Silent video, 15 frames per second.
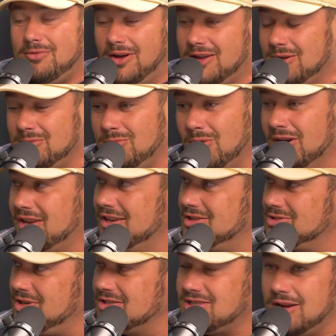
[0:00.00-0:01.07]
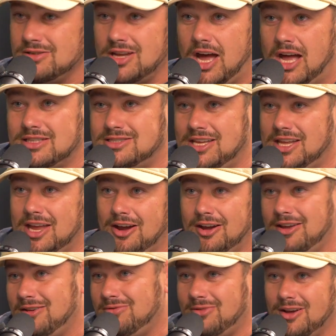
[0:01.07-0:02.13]
Fucking working construction. I was hotsy
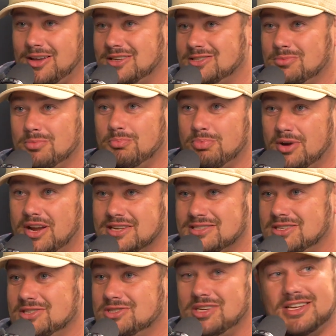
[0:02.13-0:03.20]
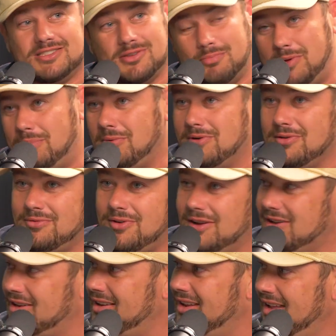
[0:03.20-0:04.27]
carrying fucking bricks and shit so people could
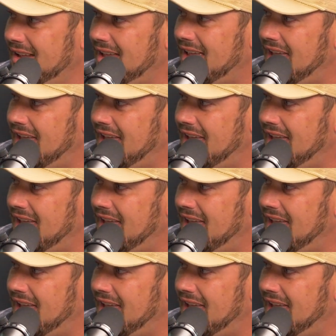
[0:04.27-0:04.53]
fucking